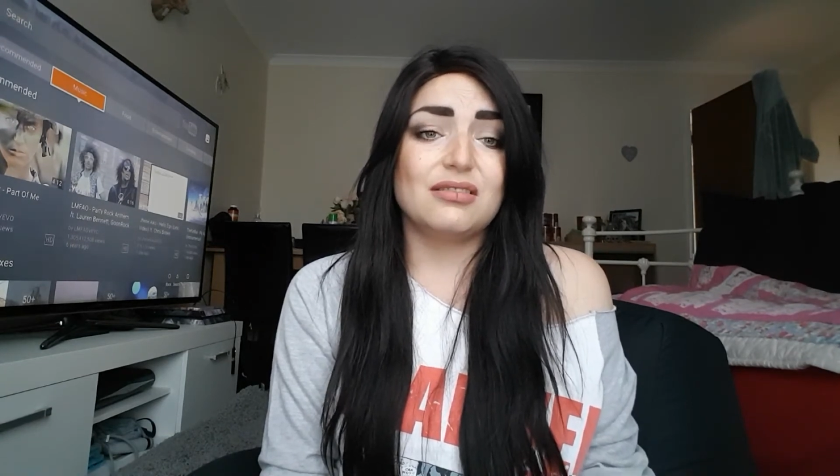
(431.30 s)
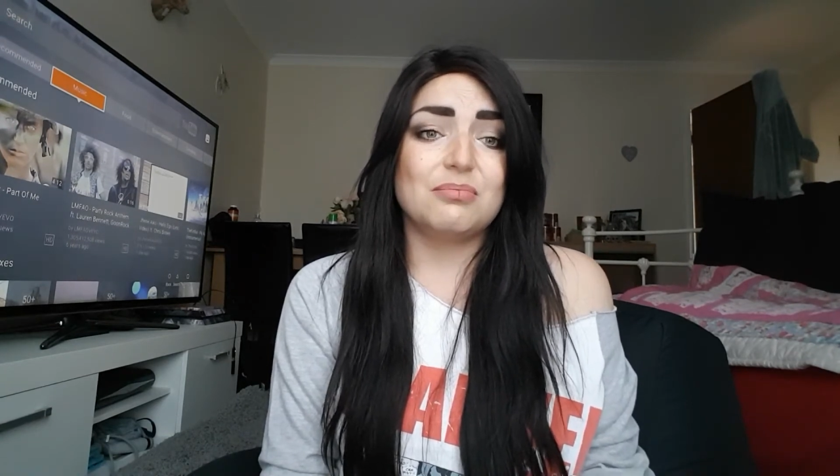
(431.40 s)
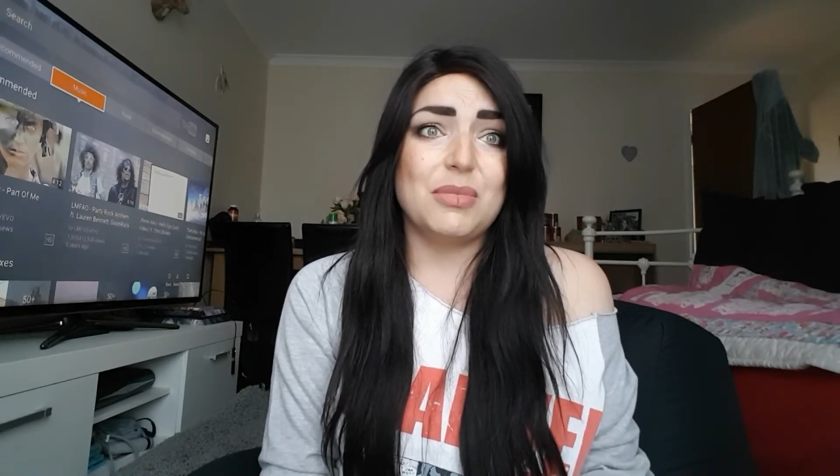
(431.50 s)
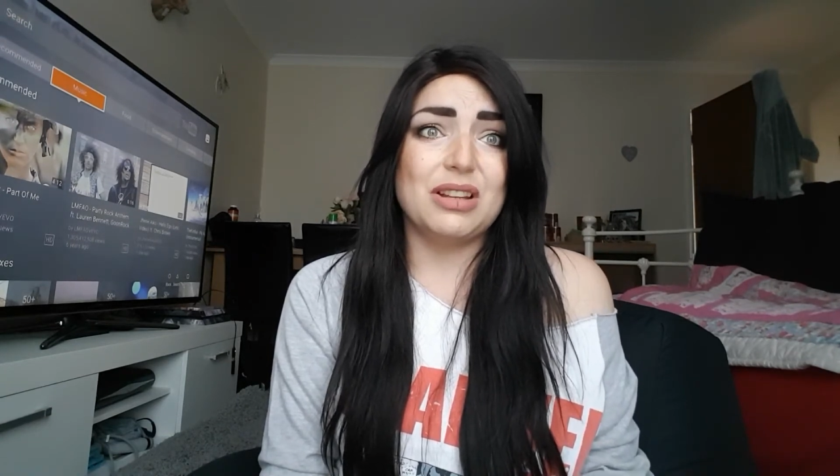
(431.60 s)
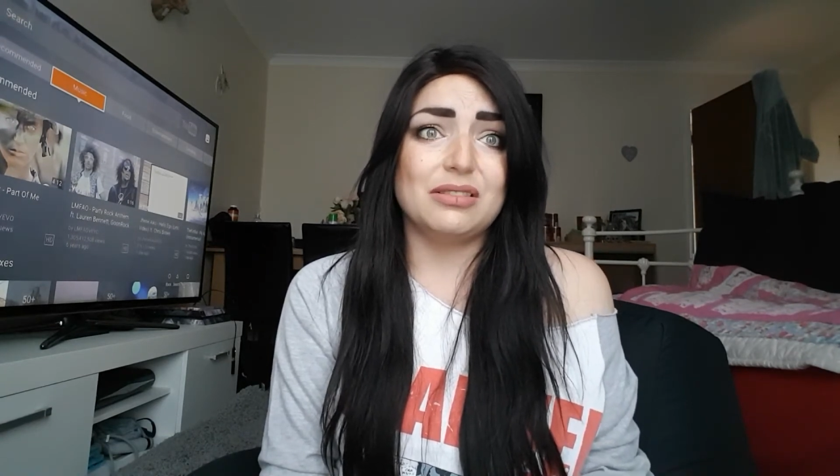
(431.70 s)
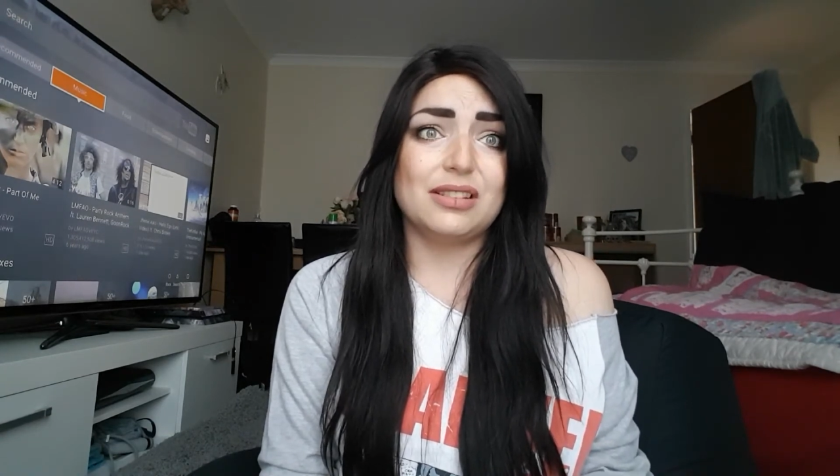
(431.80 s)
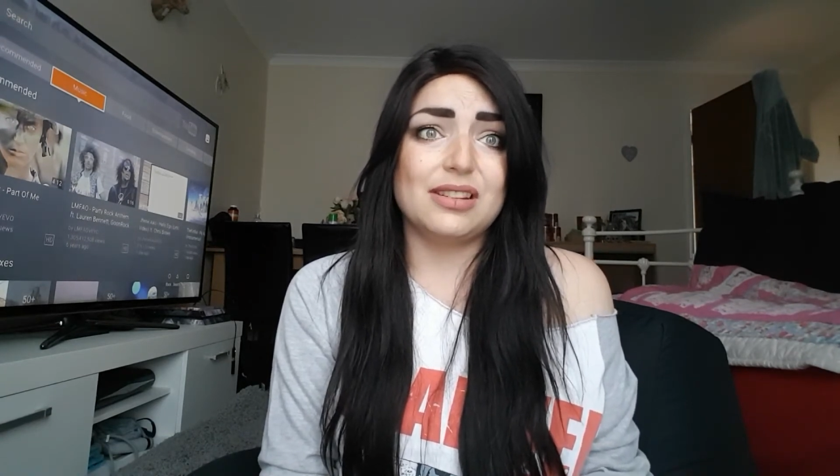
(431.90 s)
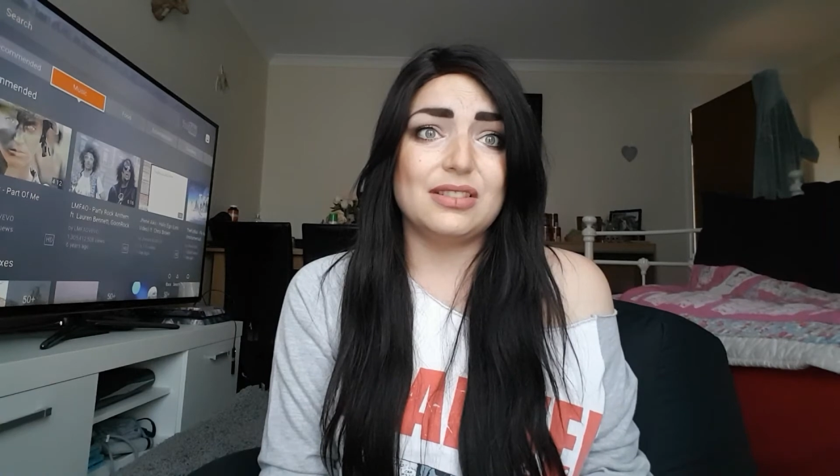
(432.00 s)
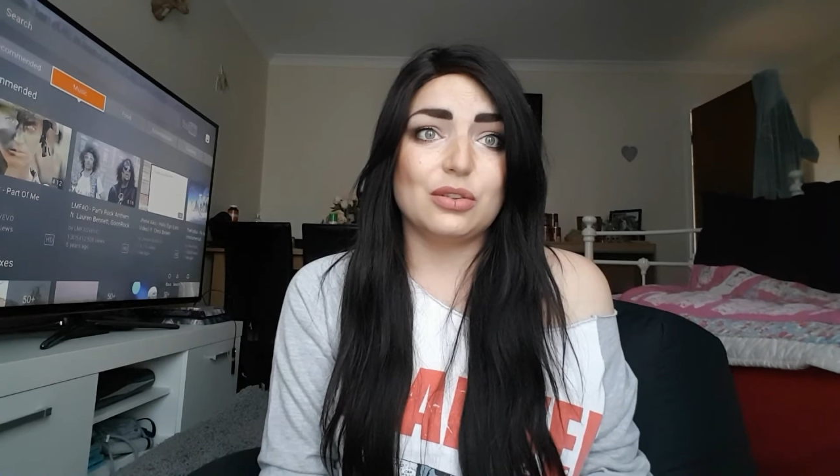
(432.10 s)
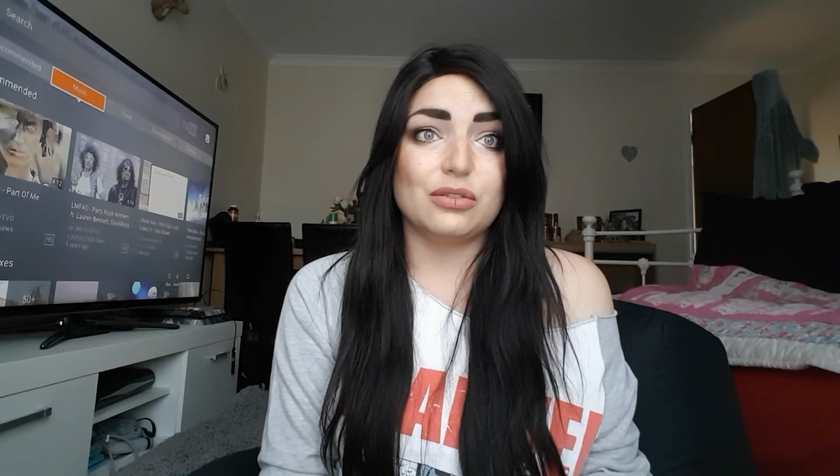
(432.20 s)

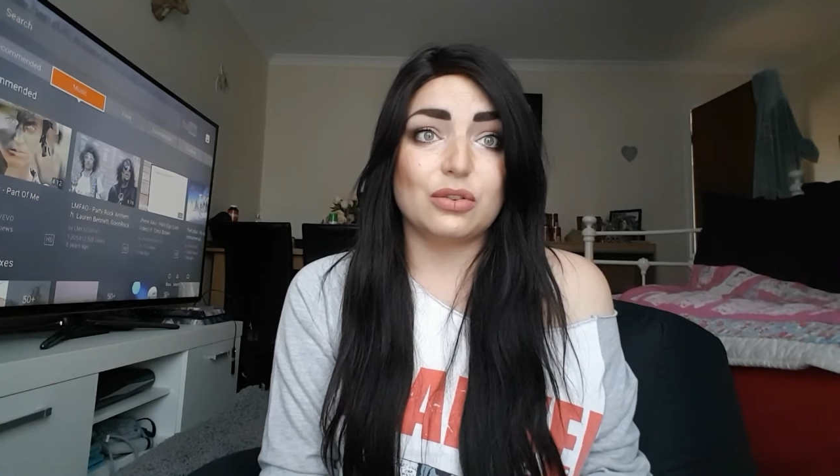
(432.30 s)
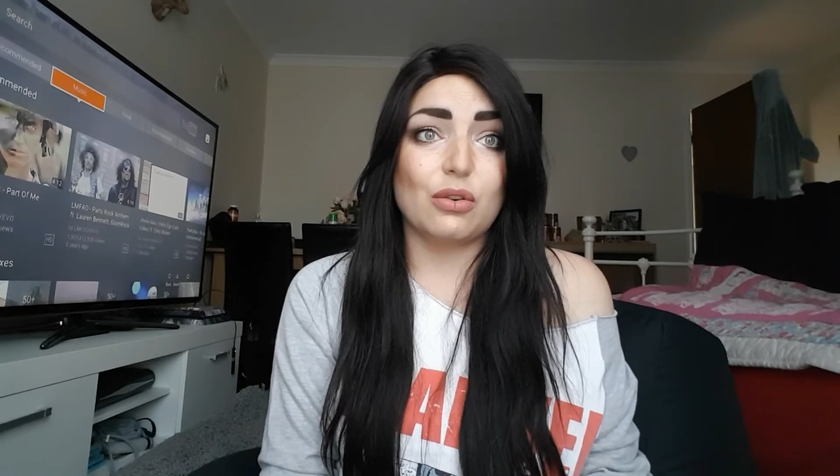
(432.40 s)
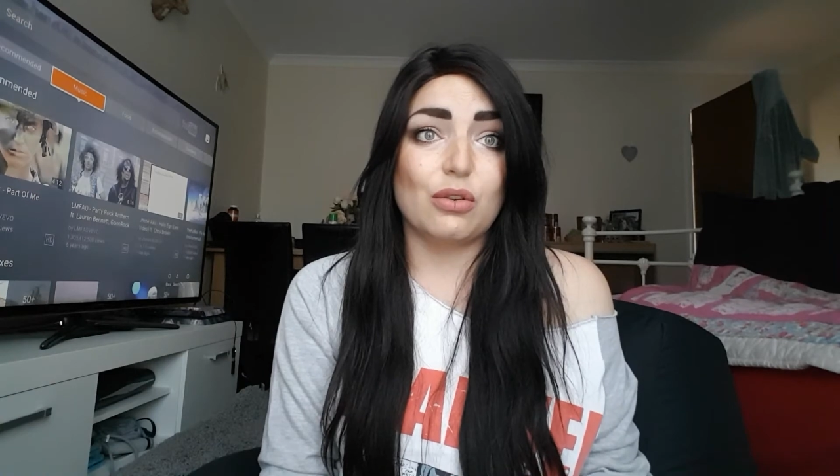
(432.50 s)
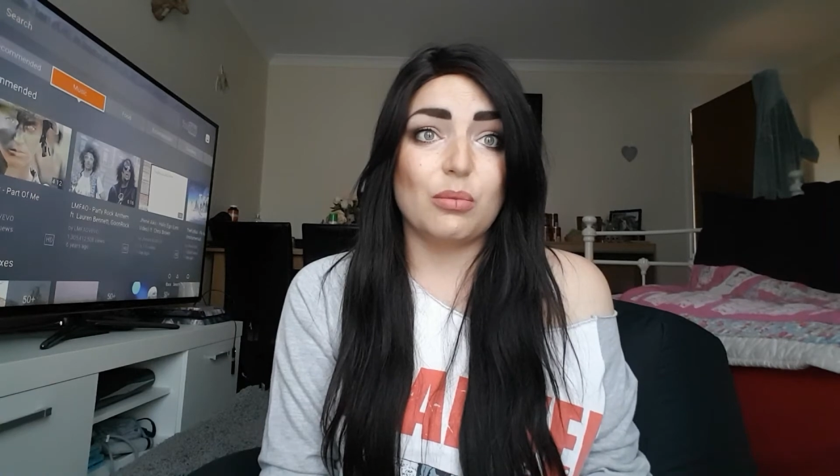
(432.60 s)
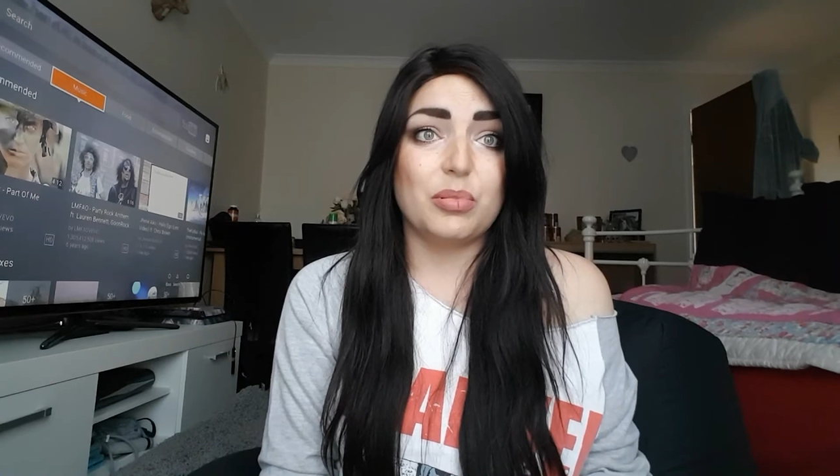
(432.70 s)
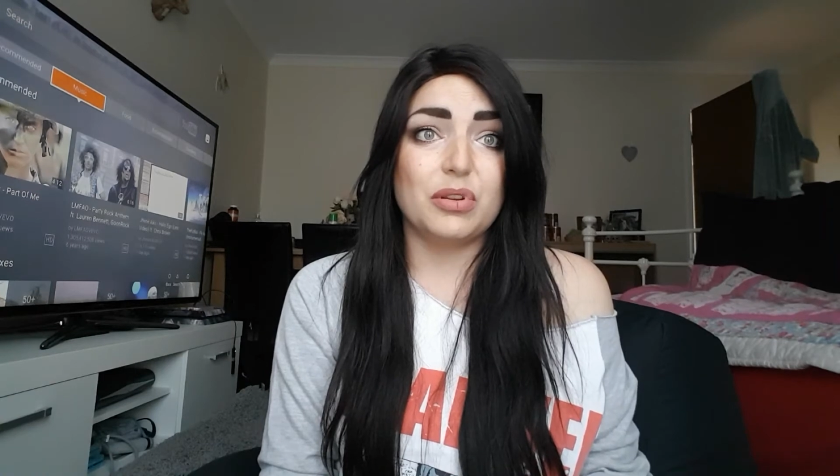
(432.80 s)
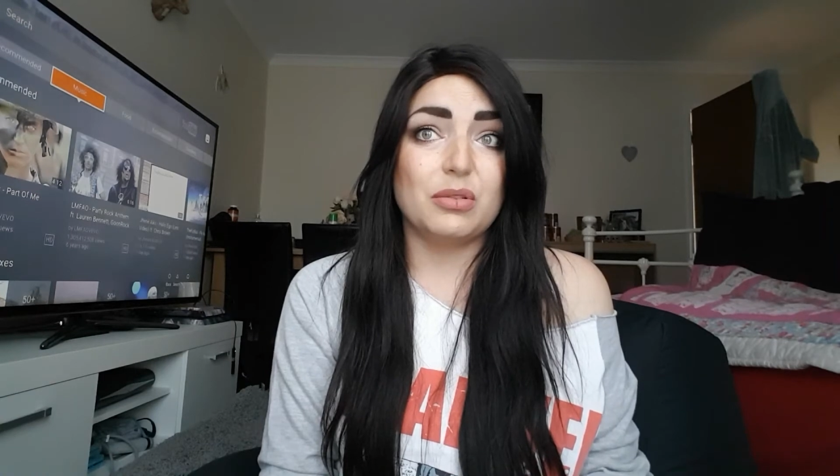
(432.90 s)
melted on top